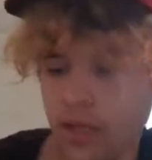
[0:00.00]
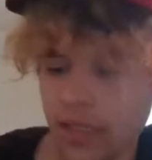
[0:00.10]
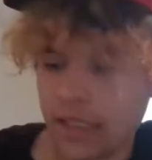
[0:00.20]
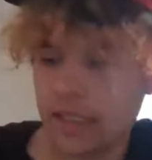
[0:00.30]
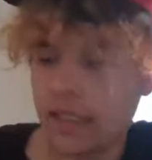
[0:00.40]

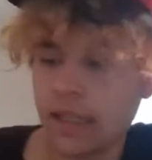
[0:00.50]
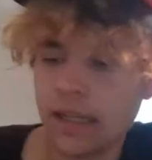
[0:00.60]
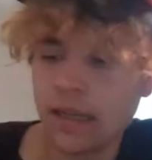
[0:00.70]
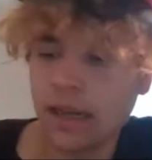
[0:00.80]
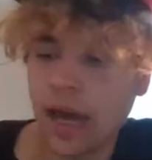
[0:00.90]
is,
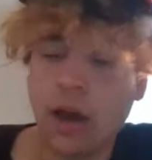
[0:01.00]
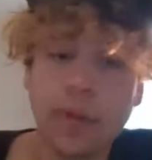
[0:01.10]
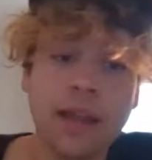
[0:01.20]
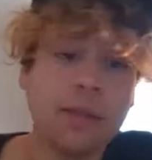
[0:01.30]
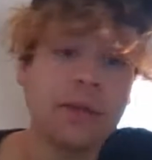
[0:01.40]
I hope
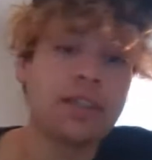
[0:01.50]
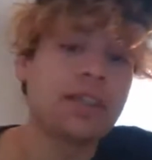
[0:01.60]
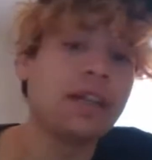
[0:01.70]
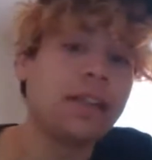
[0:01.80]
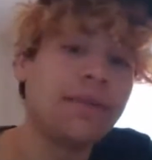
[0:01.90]
Alabama's
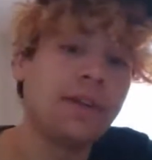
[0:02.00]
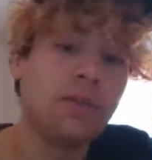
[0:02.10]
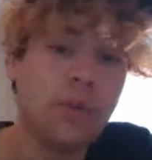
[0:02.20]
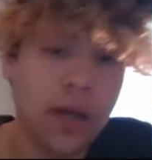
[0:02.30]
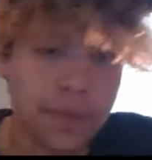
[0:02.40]

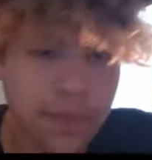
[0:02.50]
11-1.